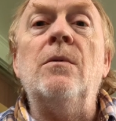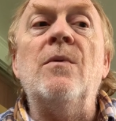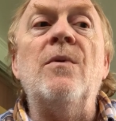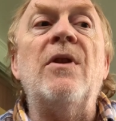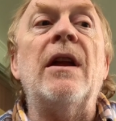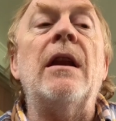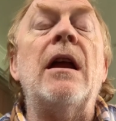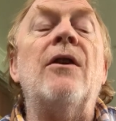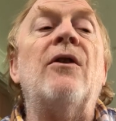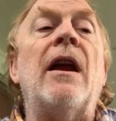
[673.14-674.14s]
than
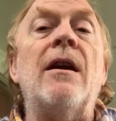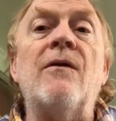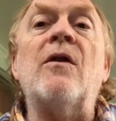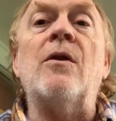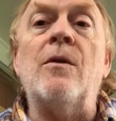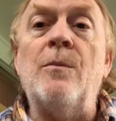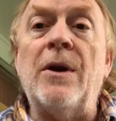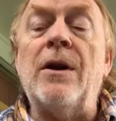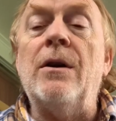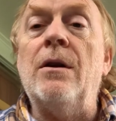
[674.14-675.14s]
has ever
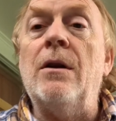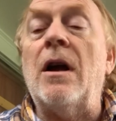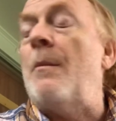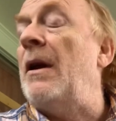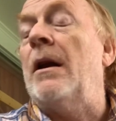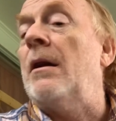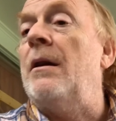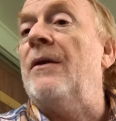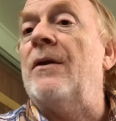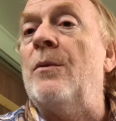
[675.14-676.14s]
been, I mean, at
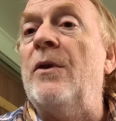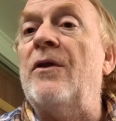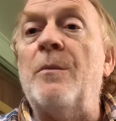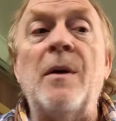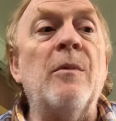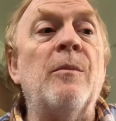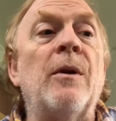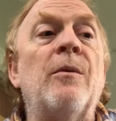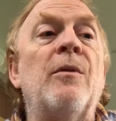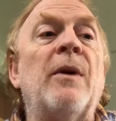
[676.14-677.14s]
least in recent memory,
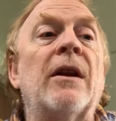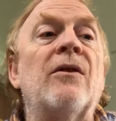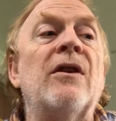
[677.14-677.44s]
been the practice.